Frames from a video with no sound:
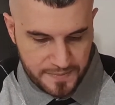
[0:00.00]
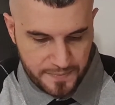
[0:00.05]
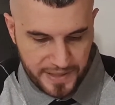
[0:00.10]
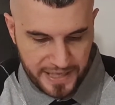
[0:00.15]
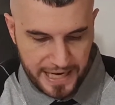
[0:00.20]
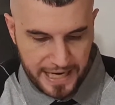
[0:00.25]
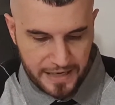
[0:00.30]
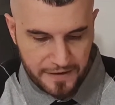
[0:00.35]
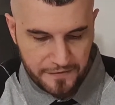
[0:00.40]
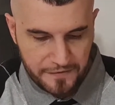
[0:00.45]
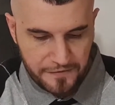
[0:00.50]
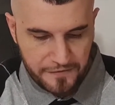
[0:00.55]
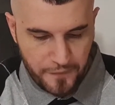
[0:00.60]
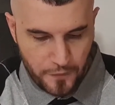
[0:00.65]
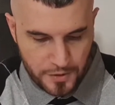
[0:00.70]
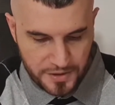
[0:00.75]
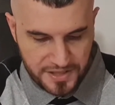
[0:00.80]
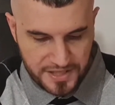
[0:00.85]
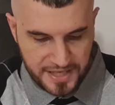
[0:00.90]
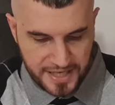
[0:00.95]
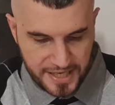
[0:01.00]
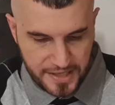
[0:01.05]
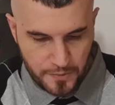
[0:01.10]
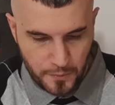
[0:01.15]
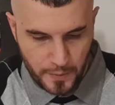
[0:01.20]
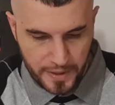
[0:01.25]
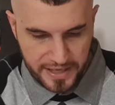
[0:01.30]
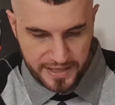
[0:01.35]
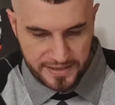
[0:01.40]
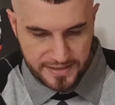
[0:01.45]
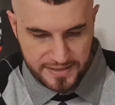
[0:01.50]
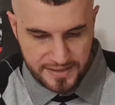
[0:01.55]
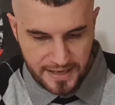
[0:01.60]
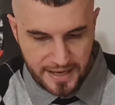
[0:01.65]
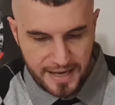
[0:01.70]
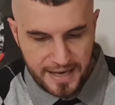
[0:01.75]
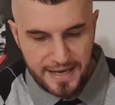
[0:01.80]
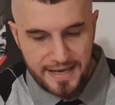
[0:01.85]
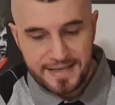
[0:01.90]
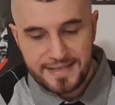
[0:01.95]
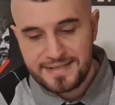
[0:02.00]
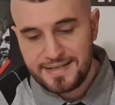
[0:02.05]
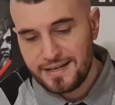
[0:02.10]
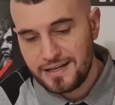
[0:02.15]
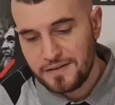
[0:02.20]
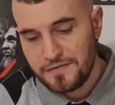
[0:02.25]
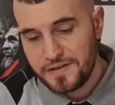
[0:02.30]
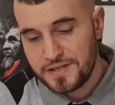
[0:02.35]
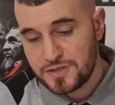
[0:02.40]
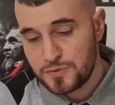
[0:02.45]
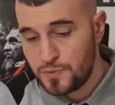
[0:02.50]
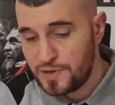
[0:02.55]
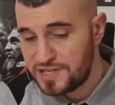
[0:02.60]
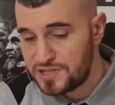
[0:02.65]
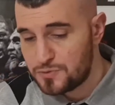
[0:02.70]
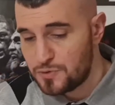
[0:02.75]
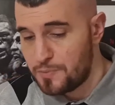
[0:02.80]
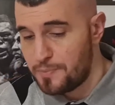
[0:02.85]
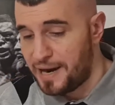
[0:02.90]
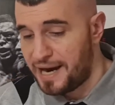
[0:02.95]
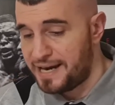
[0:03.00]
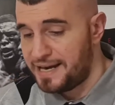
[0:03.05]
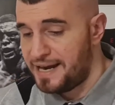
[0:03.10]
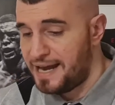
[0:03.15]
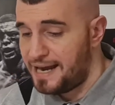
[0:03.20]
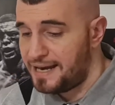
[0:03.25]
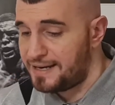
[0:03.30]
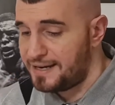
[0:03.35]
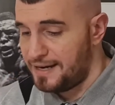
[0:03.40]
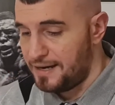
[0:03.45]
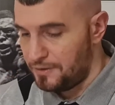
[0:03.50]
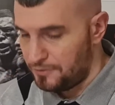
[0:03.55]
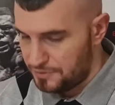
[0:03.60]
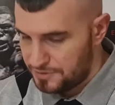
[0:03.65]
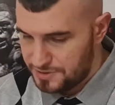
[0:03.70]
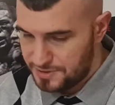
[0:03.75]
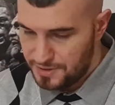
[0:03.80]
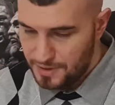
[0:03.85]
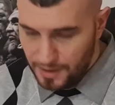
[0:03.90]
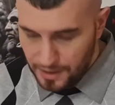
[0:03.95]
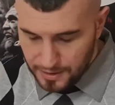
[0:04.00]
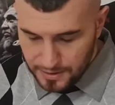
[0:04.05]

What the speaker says: But out of 14 wins, 10 of his wins were by knockouts.